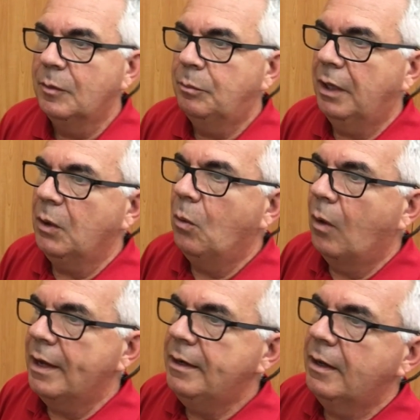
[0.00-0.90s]
Play
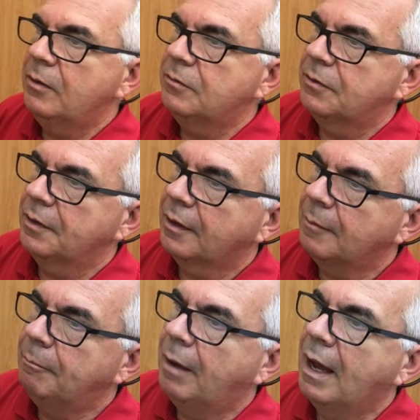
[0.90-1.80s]
one note for the
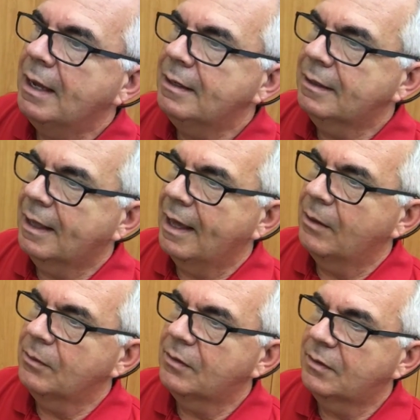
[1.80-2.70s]
combined
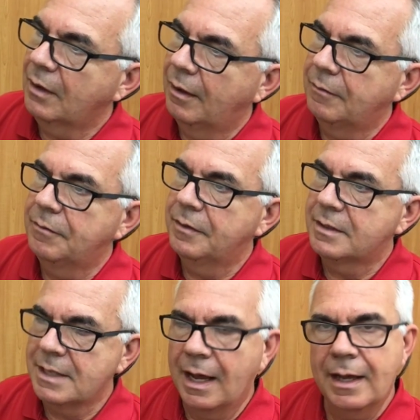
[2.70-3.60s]
counts of the
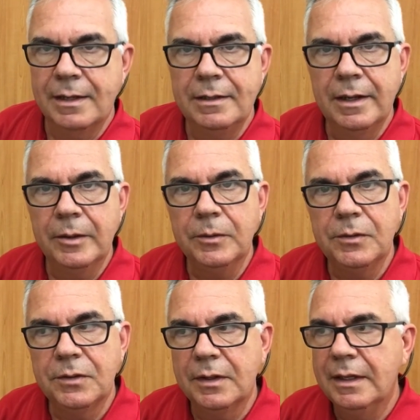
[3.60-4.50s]
tied
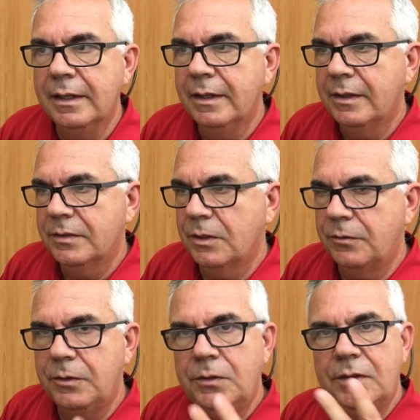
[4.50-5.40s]
notes. So
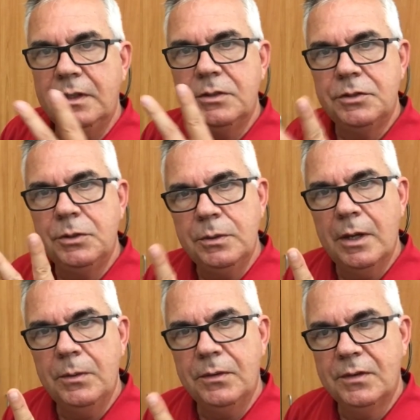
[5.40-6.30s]
if you see two
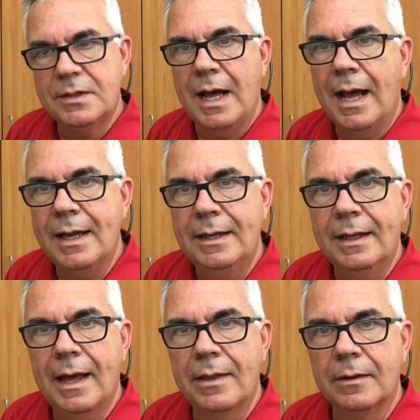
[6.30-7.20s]
notes tied
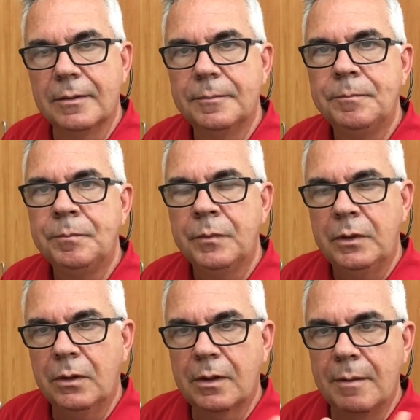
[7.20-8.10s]
together,
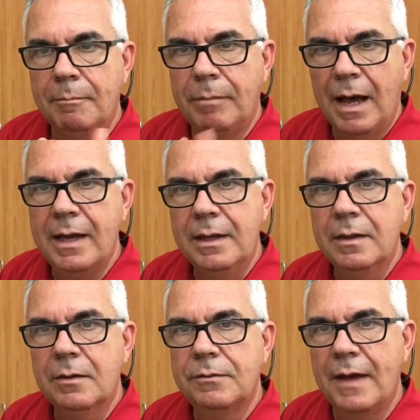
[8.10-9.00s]
you're
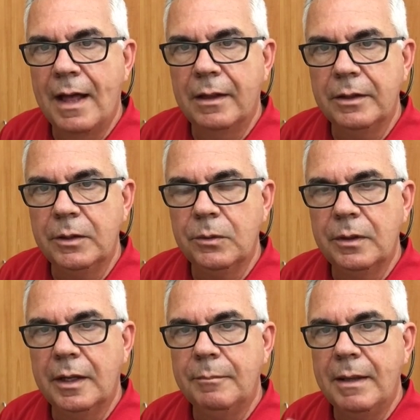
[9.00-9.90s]
combining their value
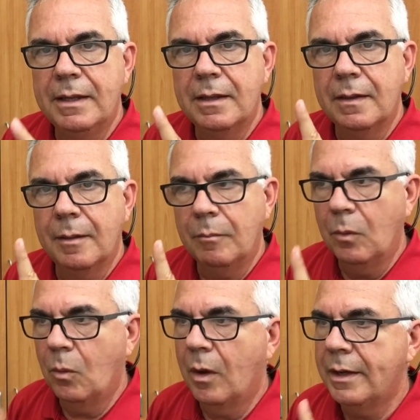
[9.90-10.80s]
and making them
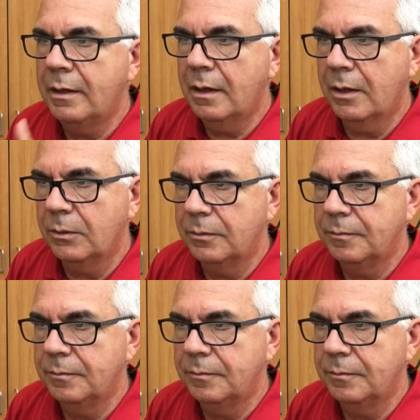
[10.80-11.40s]
one note.